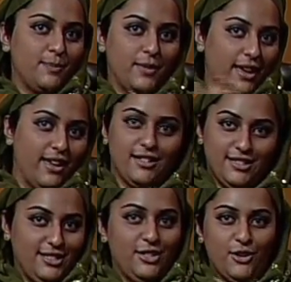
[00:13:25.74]

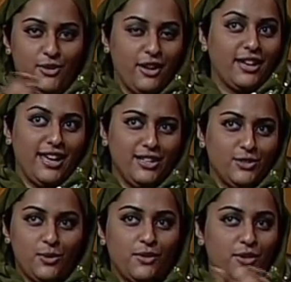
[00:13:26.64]
kids, young kids,
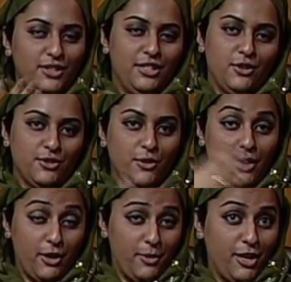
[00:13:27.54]
12, 13 years old,
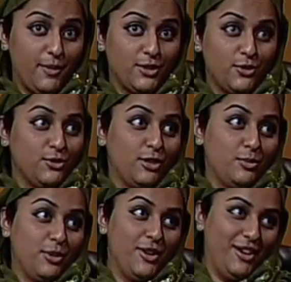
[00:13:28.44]
that are becoming social
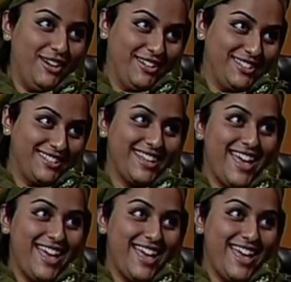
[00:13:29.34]
entrepreneurs.